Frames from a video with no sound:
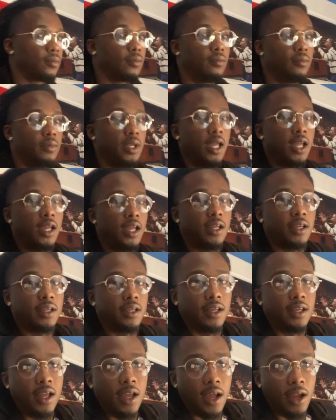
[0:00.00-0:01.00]
Yeah.
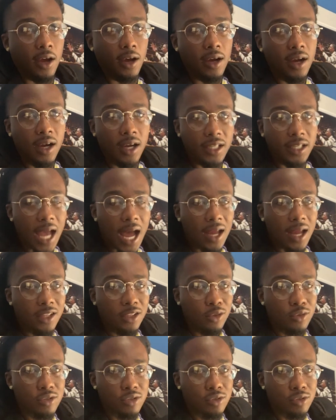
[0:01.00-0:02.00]
Y'all in
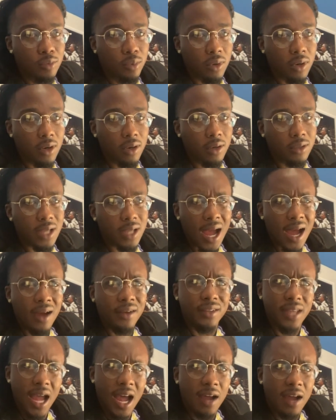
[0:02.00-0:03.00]
YouTube world,
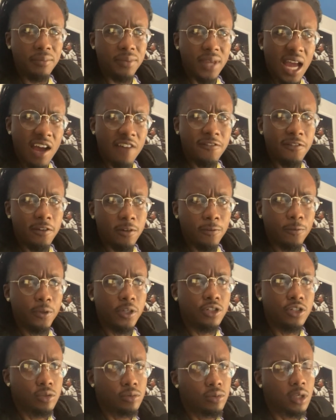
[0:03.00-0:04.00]
y'all feel free
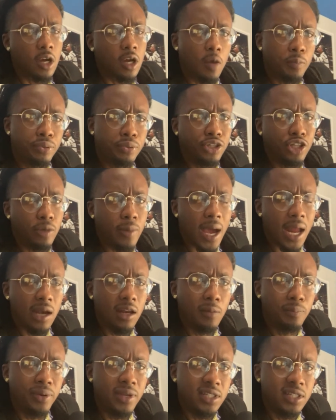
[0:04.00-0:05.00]
to go and pull you out a
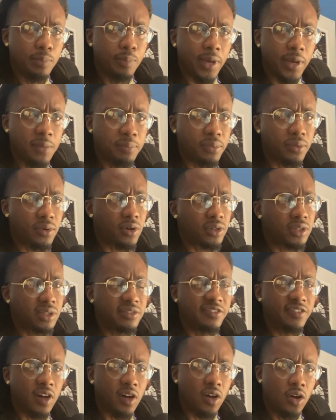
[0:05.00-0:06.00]
little piece of paper on your
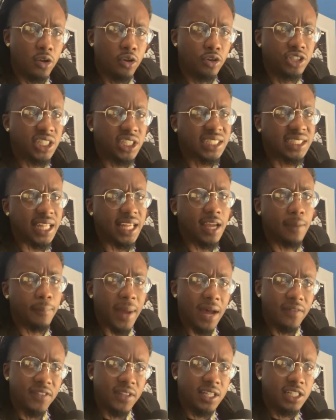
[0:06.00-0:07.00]
phone, or just think
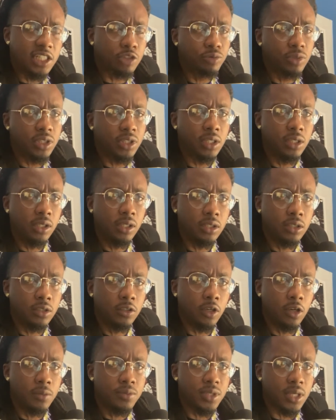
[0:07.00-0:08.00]
about these three things. You know
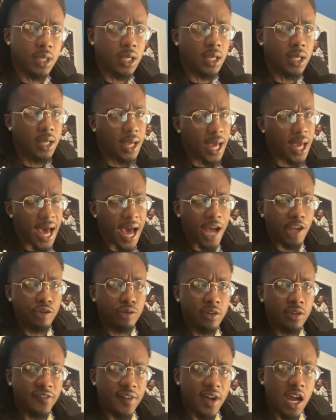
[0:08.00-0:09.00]
what I'm saying? How you
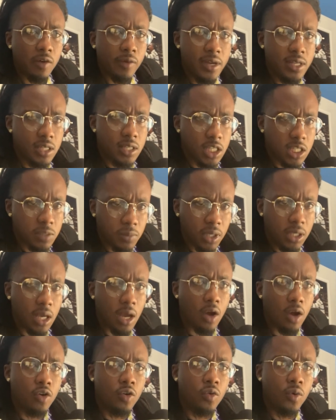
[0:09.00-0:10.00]
define racism in your
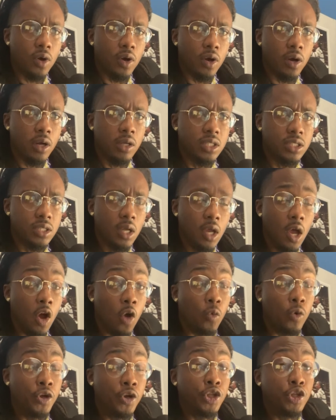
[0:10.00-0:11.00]
own words.
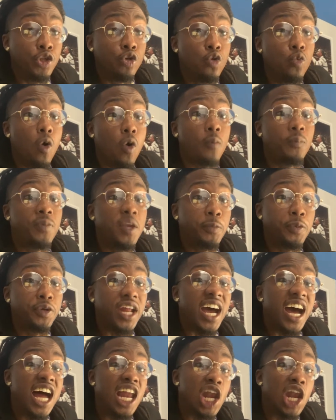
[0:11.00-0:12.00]
What do you want people
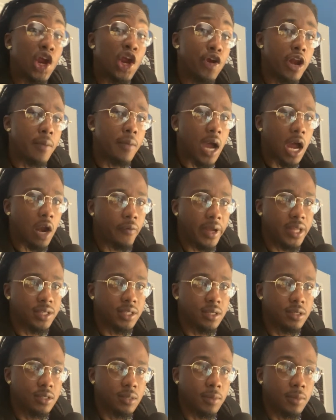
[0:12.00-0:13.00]
to unlearn about
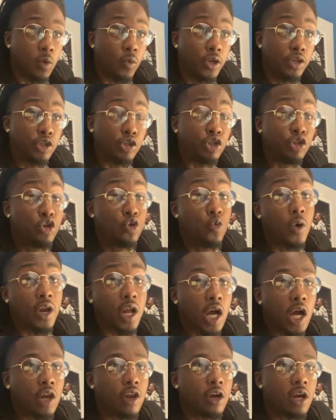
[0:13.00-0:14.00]
racism, and what do you want to
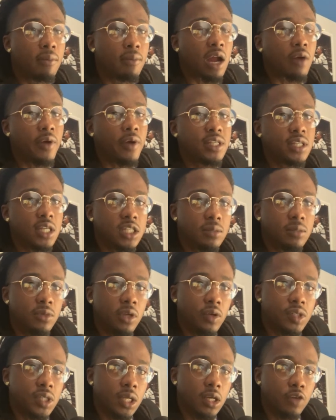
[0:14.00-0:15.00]
unlearn about racism
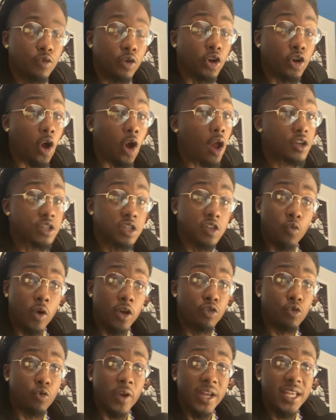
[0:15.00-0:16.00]
yourself, regardless of
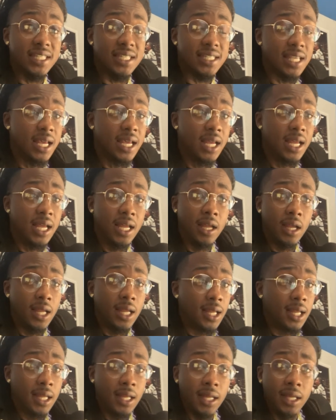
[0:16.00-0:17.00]
what race,
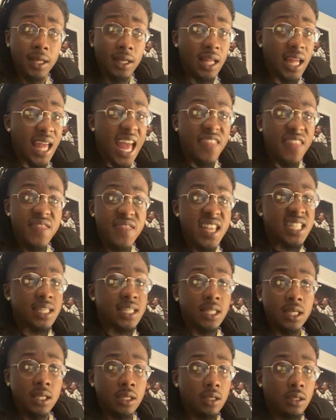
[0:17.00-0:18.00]

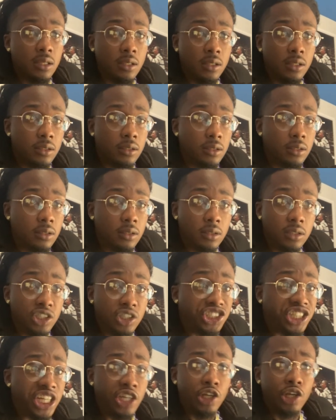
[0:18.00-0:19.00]
ethnicity,
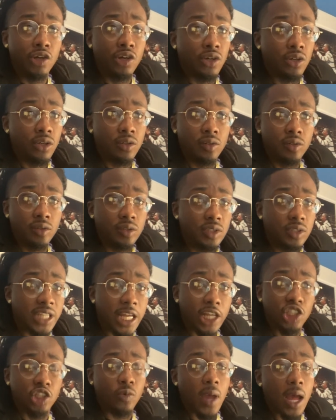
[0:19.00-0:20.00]
gender,
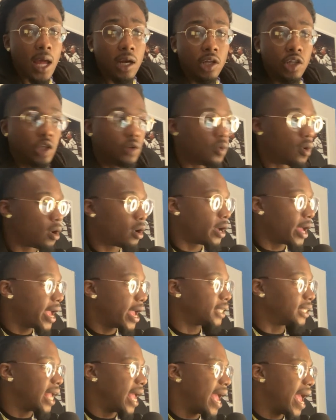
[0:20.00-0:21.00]
sexuality you are?
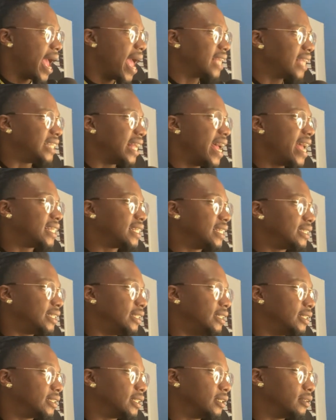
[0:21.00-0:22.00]
Ask this to
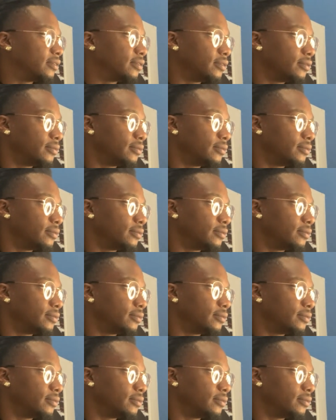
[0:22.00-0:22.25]
yourself.